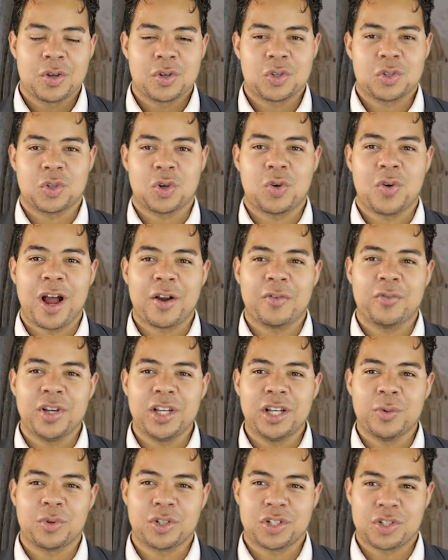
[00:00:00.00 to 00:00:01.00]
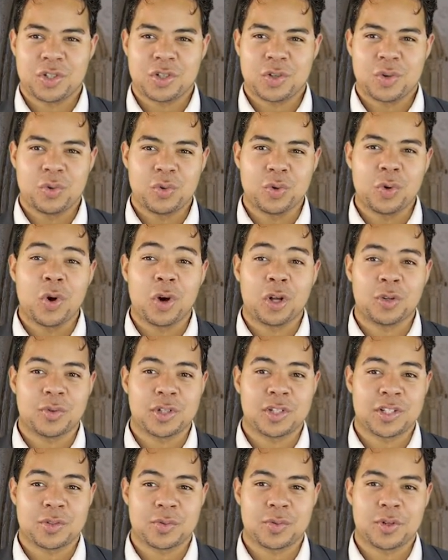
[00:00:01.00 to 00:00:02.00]
So I really wanted to know who God
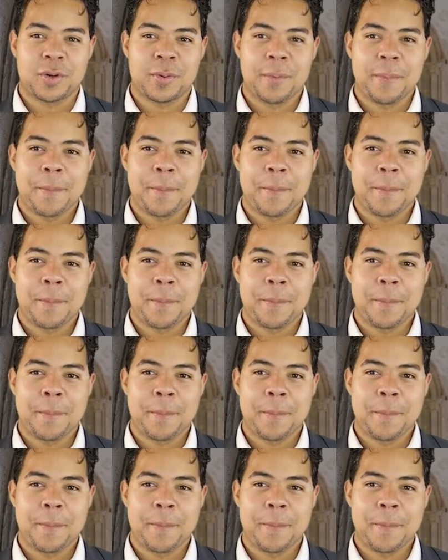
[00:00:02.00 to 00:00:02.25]
was as well.